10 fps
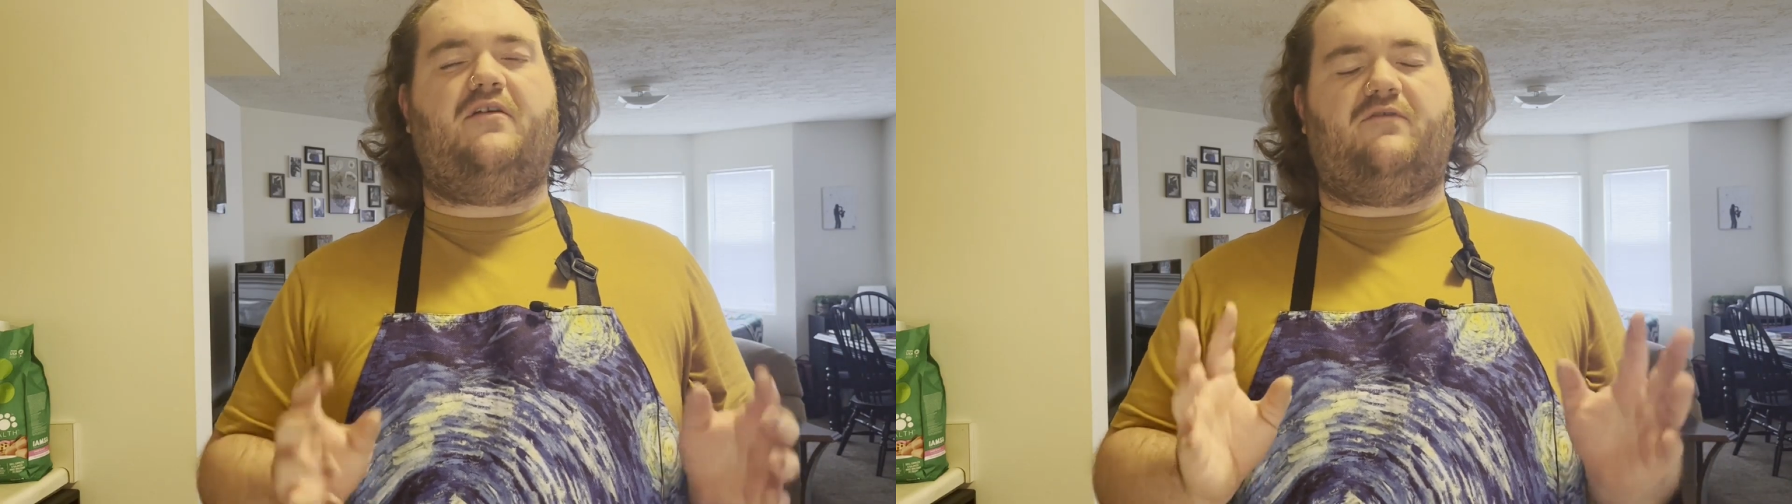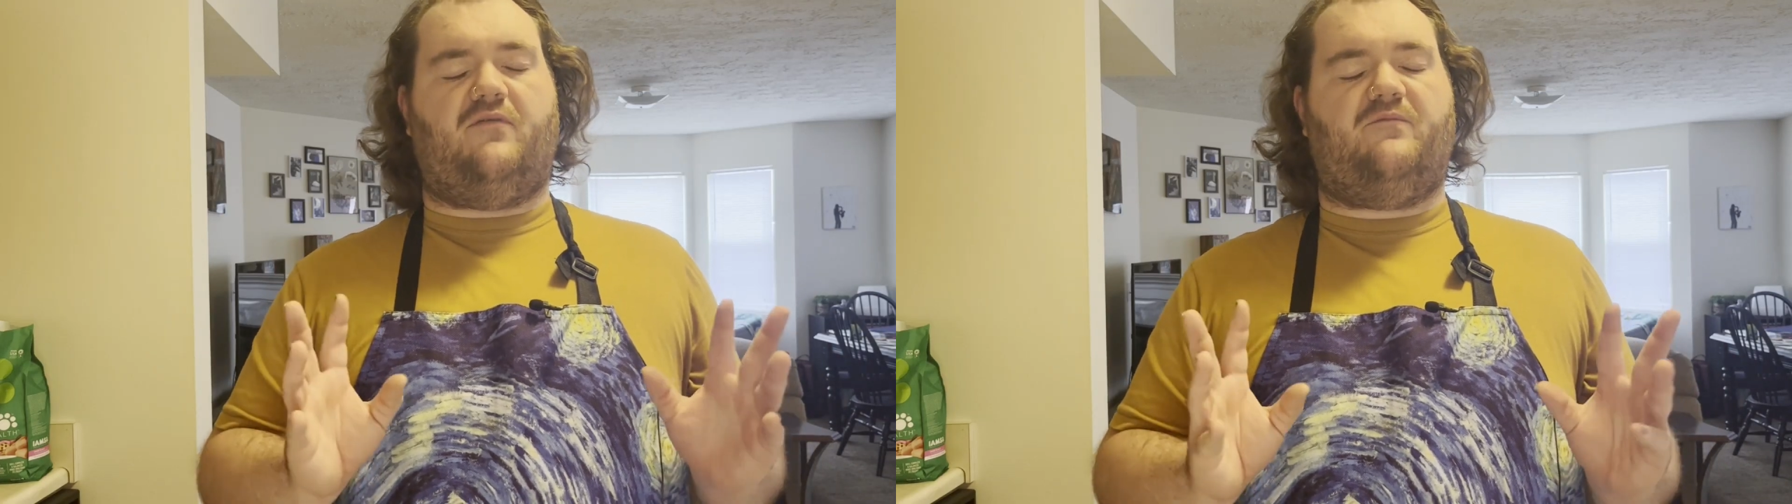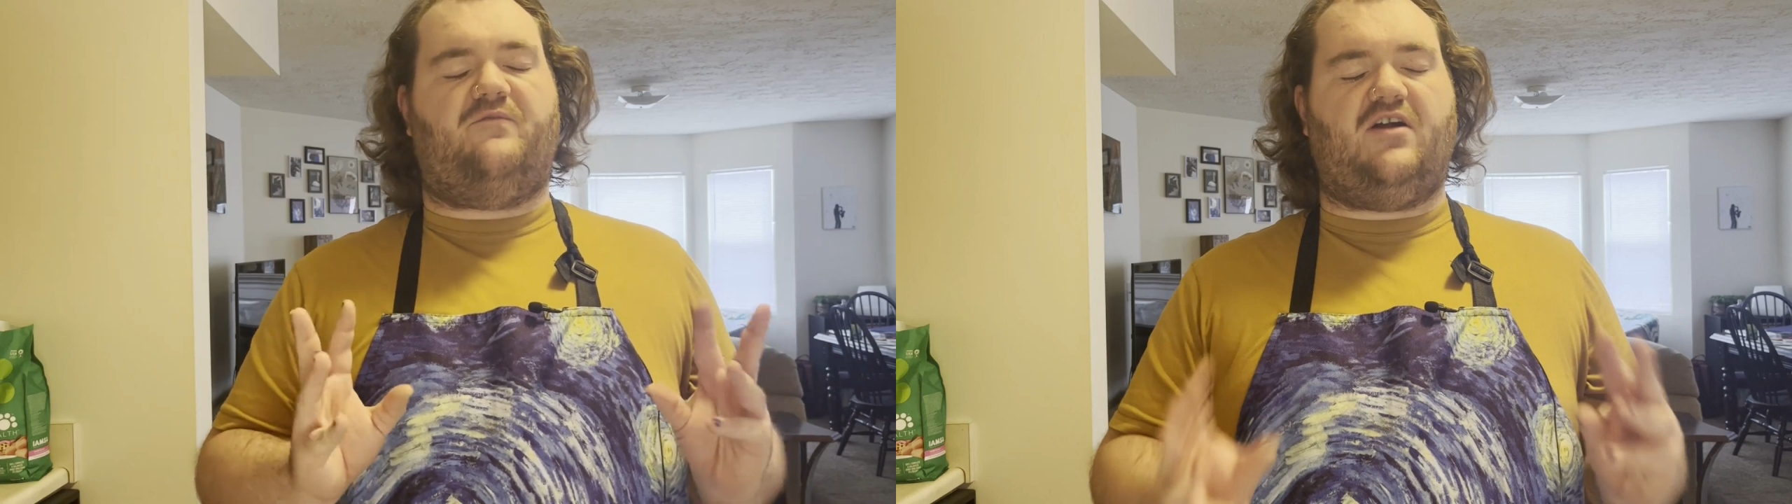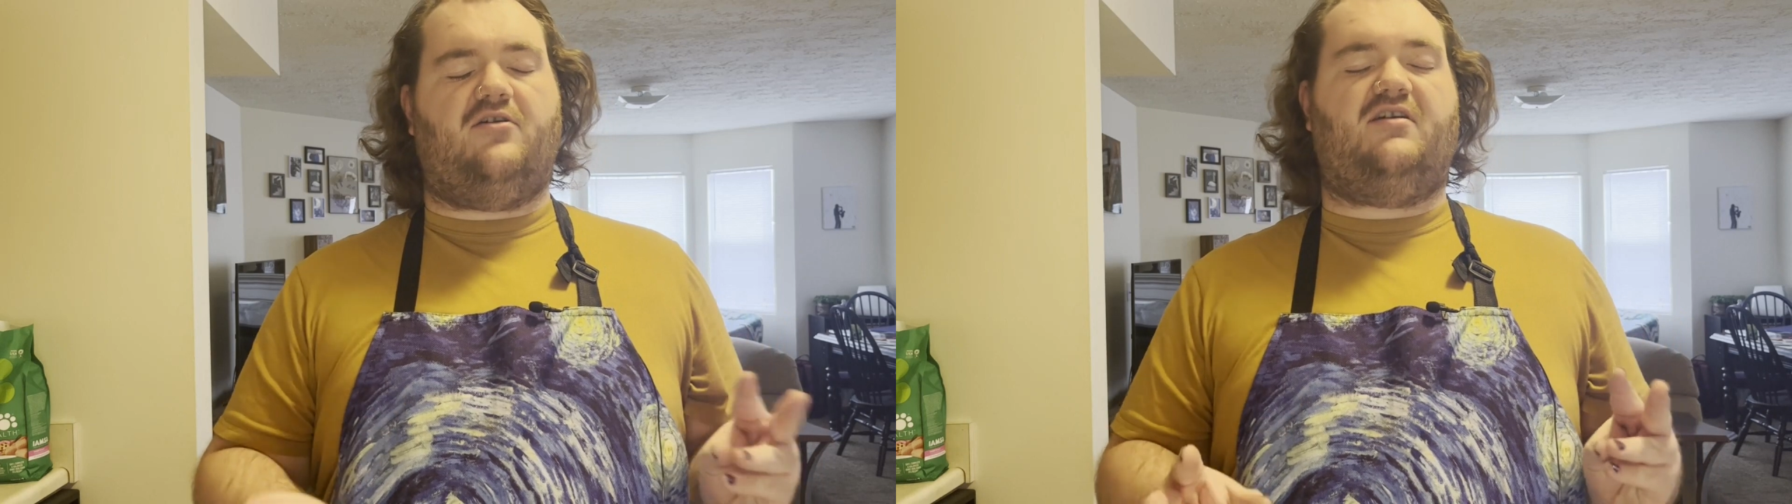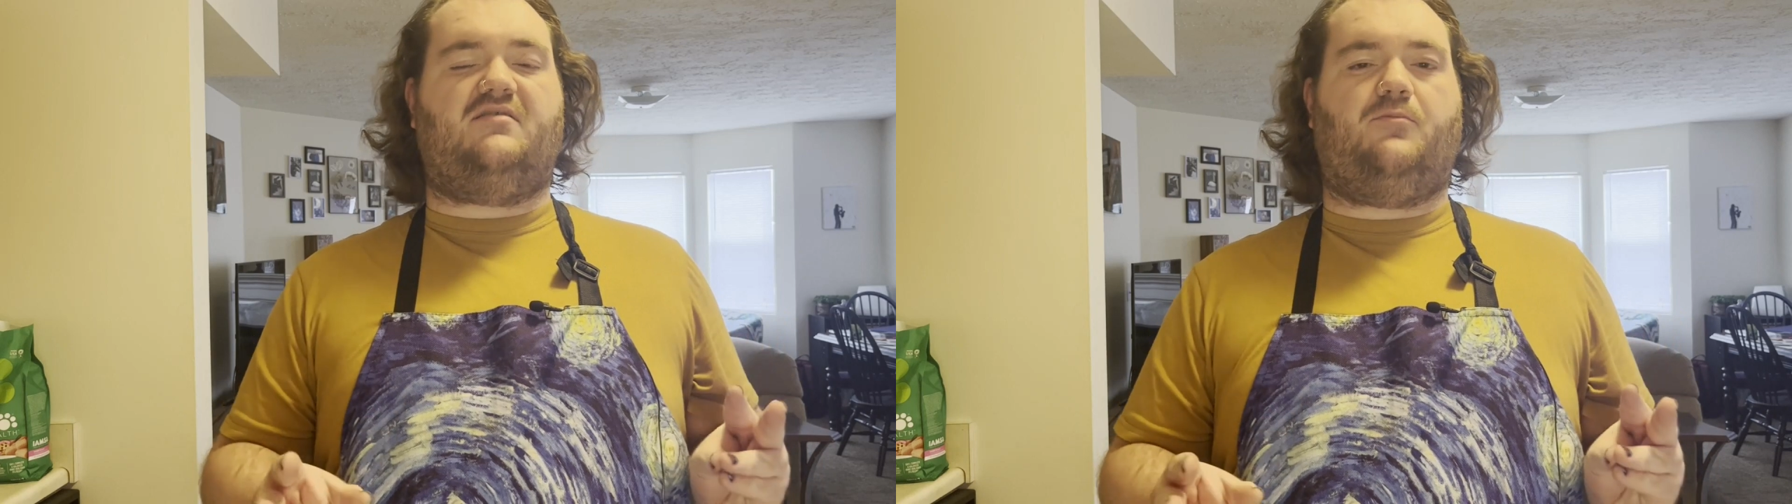from
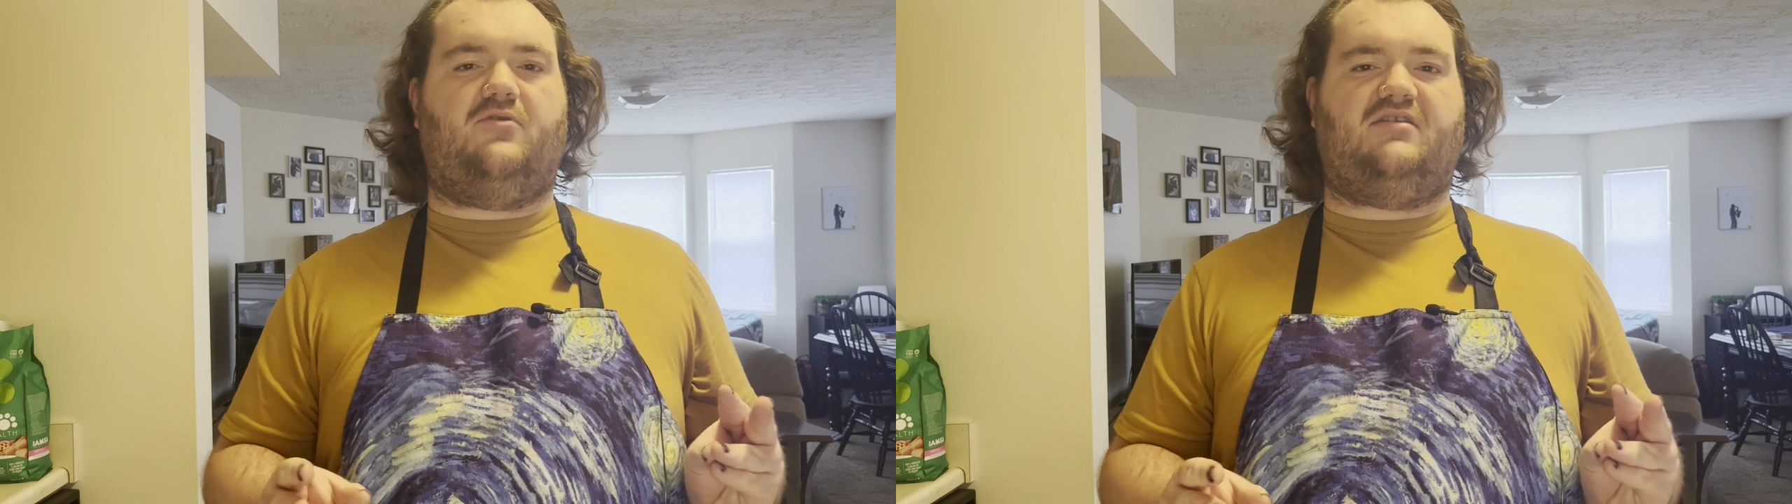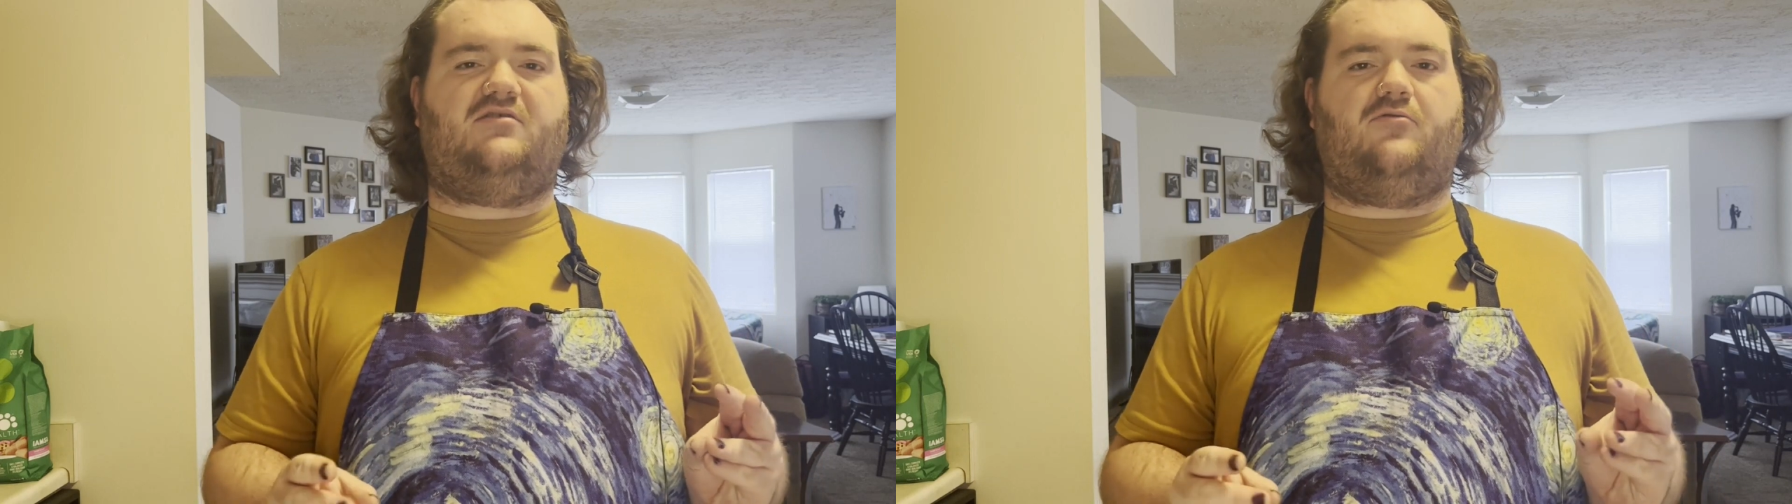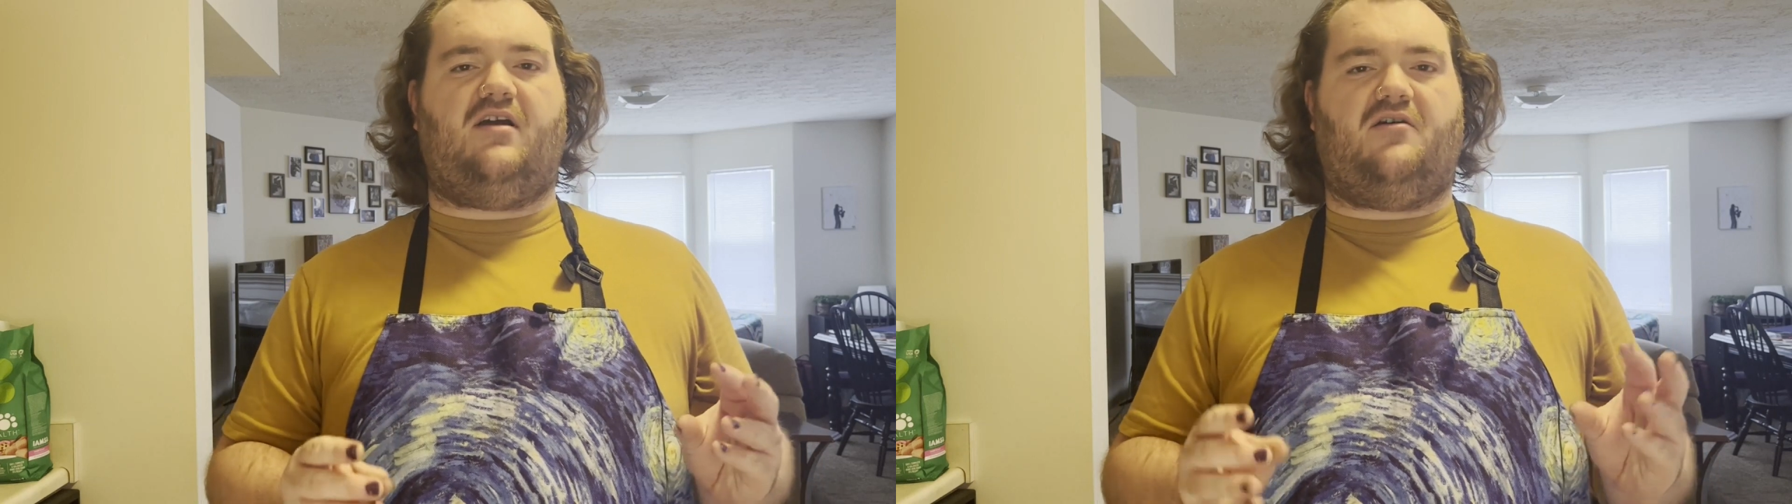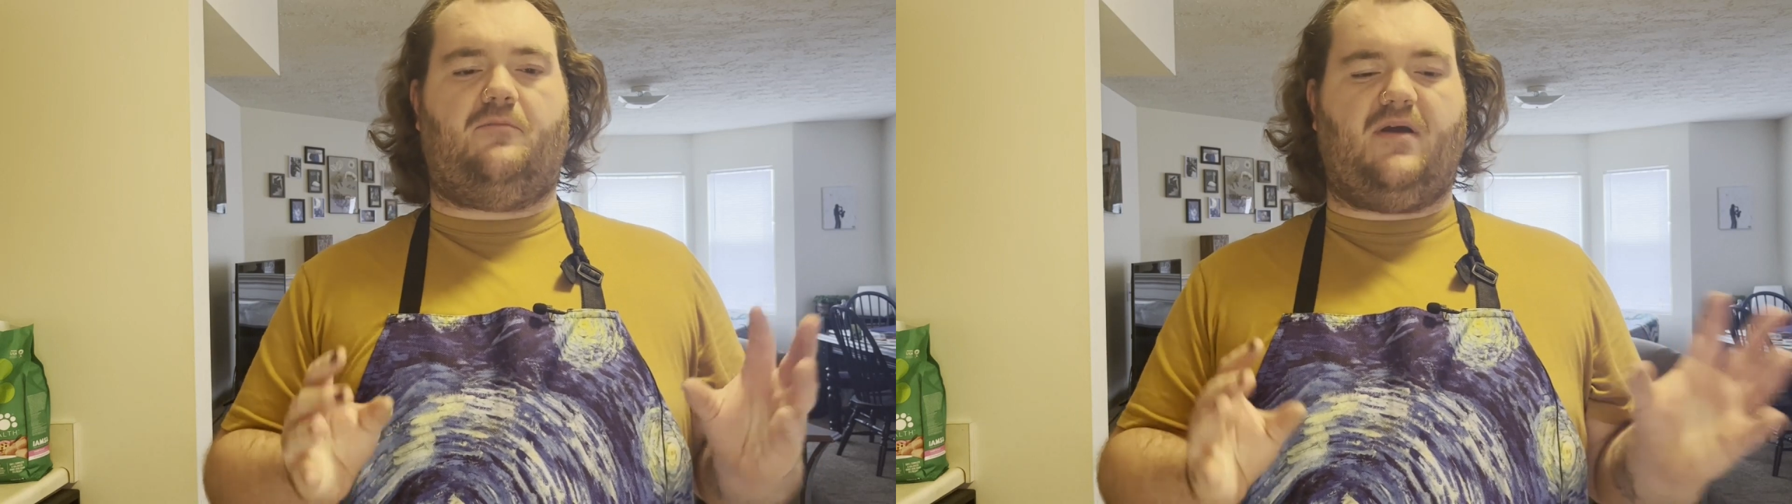various points throughout